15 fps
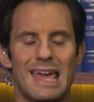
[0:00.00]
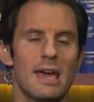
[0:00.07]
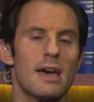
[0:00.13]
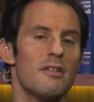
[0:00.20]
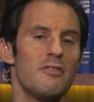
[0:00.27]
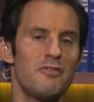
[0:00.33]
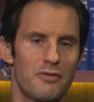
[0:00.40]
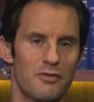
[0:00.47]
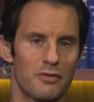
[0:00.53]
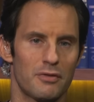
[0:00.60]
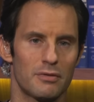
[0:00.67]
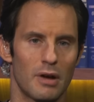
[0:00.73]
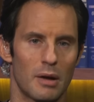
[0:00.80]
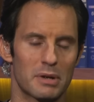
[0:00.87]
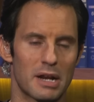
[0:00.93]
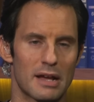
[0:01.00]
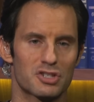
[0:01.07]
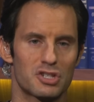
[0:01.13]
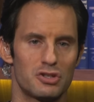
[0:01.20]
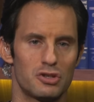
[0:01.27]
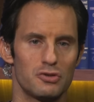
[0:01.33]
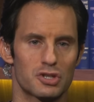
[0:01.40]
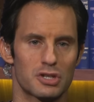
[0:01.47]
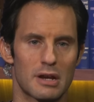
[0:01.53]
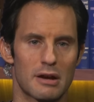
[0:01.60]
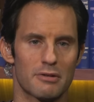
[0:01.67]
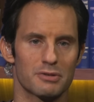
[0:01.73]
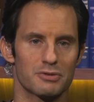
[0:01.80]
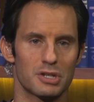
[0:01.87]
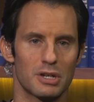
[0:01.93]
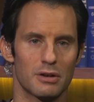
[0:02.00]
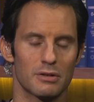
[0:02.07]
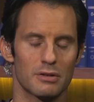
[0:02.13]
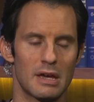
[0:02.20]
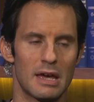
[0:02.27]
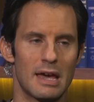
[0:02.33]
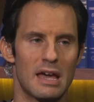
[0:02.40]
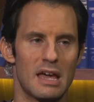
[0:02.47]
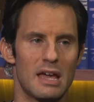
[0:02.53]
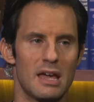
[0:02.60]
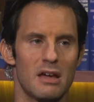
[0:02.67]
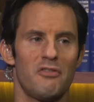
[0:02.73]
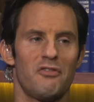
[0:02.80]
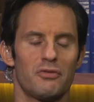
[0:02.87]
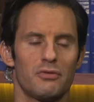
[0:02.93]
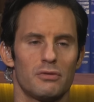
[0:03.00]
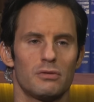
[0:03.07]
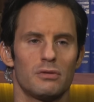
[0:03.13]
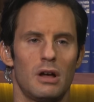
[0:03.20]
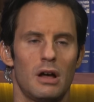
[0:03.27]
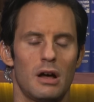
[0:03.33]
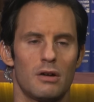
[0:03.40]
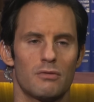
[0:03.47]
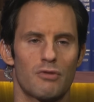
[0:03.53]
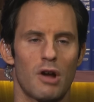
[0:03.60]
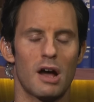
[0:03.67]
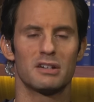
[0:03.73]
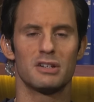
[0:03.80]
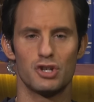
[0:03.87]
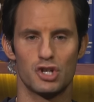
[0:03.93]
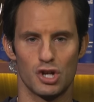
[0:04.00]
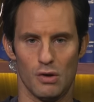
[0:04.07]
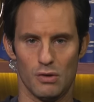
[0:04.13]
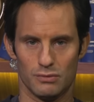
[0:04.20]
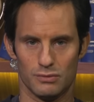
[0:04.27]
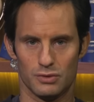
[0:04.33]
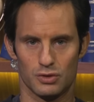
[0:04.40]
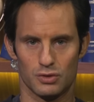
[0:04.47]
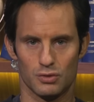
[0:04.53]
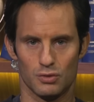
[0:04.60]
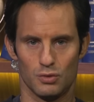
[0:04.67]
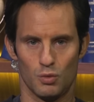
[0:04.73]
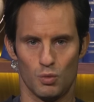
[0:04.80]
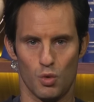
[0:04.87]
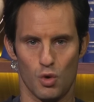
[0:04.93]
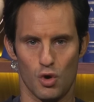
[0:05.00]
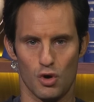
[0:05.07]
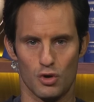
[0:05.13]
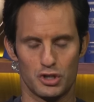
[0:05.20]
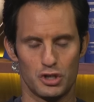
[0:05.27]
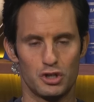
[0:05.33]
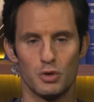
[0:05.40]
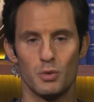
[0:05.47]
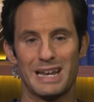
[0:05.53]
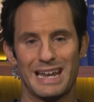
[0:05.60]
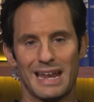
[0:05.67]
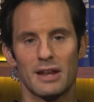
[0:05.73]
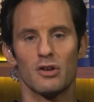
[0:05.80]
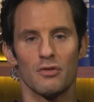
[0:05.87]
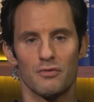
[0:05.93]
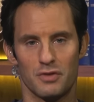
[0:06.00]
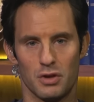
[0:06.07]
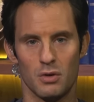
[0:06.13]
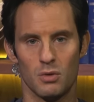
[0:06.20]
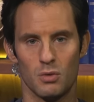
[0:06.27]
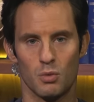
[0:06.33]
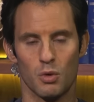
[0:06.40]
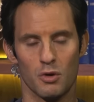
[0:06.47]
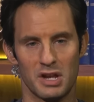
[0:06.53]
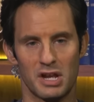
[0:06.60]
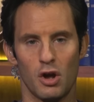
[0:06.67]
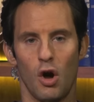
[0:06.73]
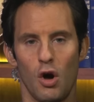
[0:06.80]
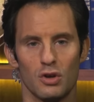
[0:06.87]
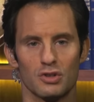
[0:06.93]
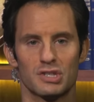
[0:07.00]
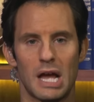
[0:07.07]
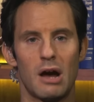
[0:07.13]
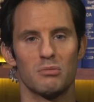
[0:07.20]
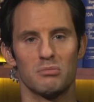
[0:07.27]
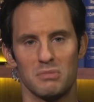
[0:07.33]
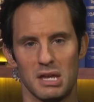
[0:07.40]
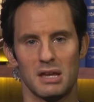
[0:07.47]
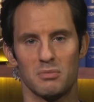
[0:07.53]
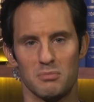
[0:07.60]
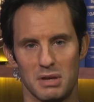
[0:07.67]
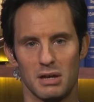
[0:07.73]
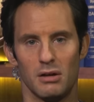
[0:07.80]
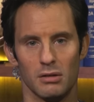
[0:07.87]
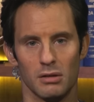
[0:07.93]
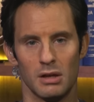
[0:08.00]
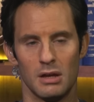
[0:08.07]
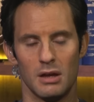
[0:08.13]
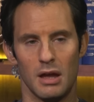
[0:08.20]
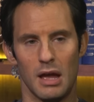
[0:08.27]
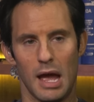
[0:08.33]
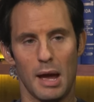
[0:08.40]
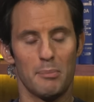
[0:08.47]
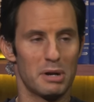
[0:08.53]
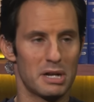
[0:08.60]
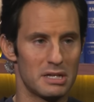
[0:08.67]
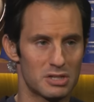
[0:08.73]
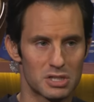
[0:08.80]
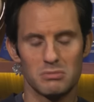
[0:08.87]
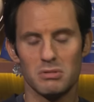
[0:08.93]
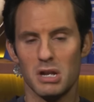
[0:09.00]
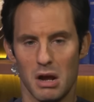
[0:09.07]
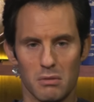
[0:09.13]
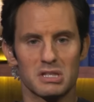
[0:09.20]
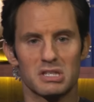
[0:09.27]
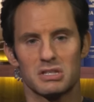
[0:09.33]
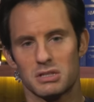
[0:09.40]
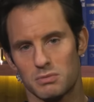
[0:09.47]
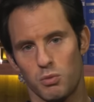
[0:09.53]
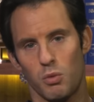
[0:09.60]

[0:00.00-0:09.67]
If, I'm going to ask you two scenarios here. If uh, Rodney Jones were to do an interview where he calls out Meek Mill, but he's, you know, it's